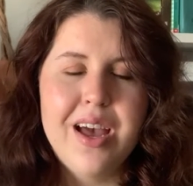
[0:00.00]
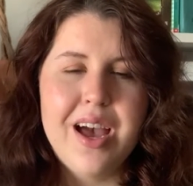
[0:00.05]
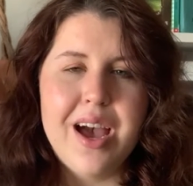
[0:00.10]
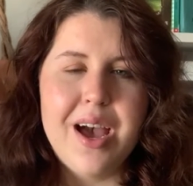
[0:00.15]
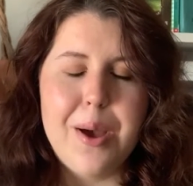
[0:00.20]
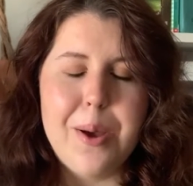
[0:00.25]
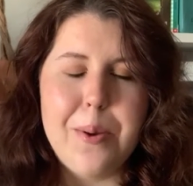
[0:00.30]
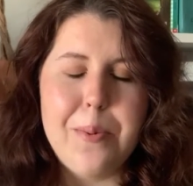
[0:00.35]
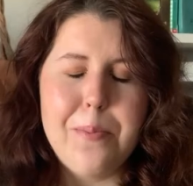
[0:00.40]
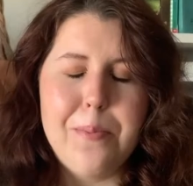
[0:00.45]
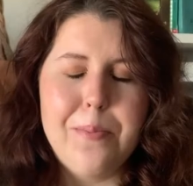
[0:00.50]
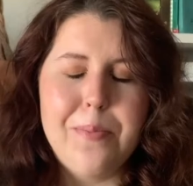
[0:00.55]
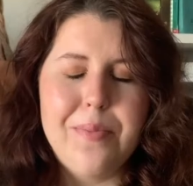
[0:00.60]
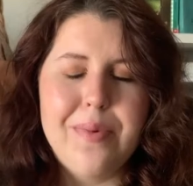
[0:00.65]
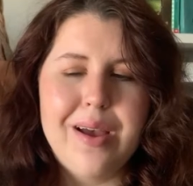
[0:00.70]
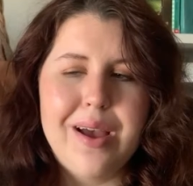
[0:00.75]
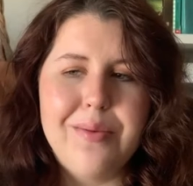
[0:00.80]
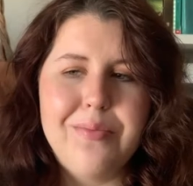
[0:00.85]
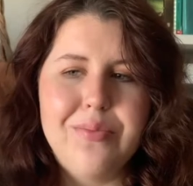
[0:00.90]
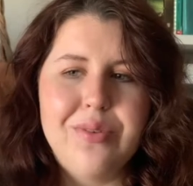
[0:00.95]
I'm
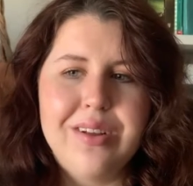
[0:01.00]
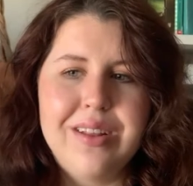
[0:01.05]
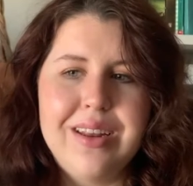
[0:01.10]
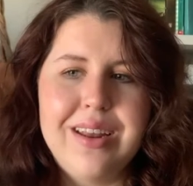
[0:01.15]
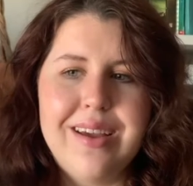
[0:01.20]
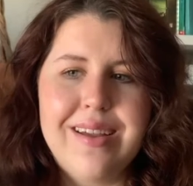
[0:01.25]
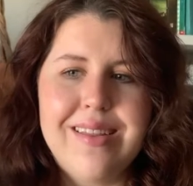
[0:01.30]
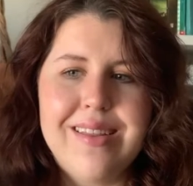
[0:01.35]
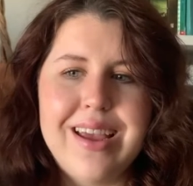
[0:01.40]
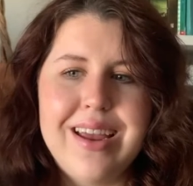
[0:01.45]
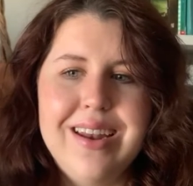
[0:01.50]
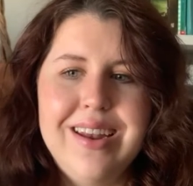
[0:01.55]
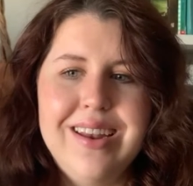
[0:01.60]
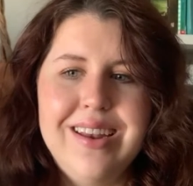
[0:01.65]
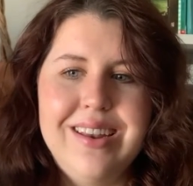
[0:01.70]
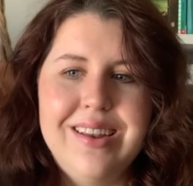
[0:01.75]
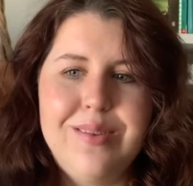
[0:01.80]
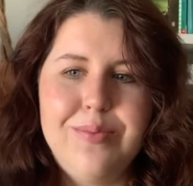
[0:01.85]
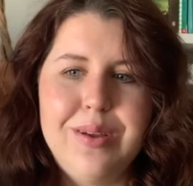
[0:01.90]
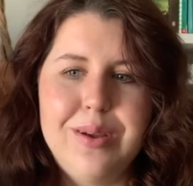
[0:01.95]
really
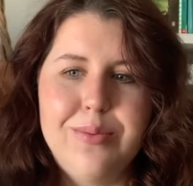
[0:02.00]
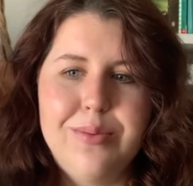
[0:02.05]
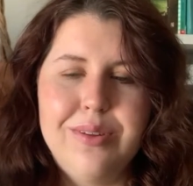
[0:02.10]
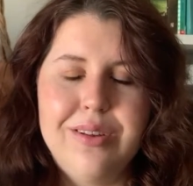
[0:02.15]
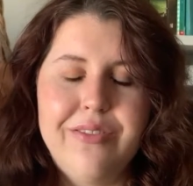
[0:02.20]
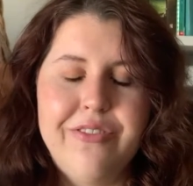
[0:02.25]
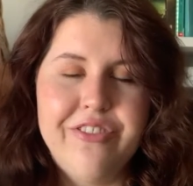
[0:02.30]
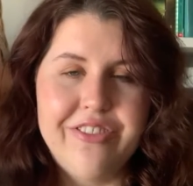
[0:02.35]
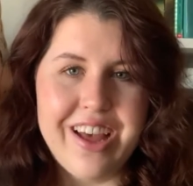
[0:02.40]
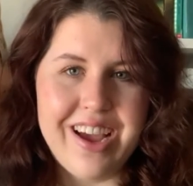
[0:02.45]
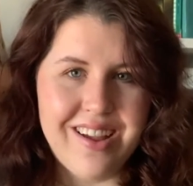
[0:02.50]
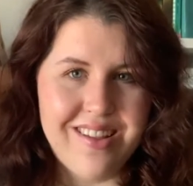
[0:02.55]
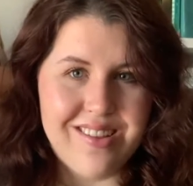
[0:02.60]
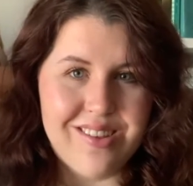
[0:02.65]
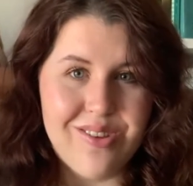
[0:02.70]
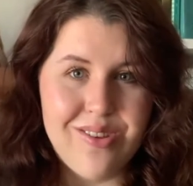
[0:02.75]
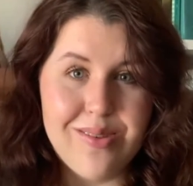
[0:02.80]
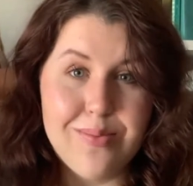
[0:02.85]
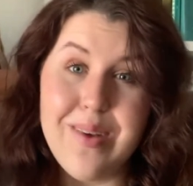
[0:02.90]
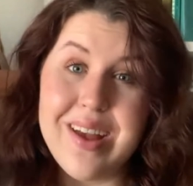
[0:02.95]
excited to be able to flex
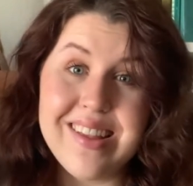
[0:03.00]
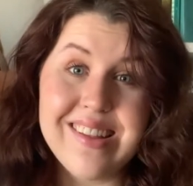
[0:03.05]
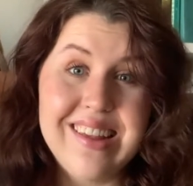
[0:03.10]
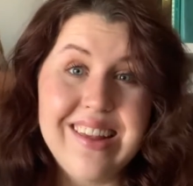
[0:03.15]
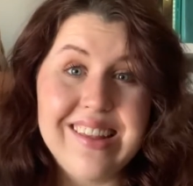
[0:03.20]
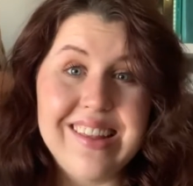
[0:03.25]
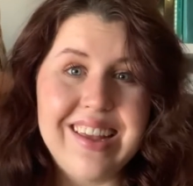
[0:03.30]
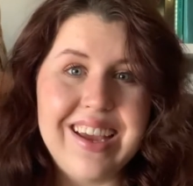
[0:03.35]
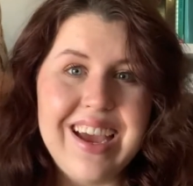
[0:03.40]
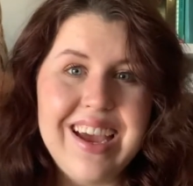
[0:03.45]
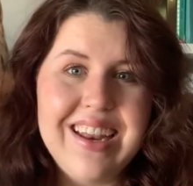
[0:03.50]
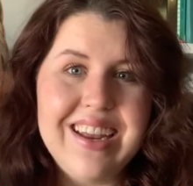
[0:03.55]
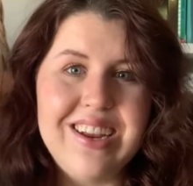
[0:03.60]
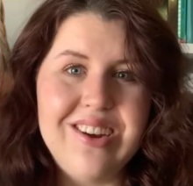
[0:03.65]
those muscles again.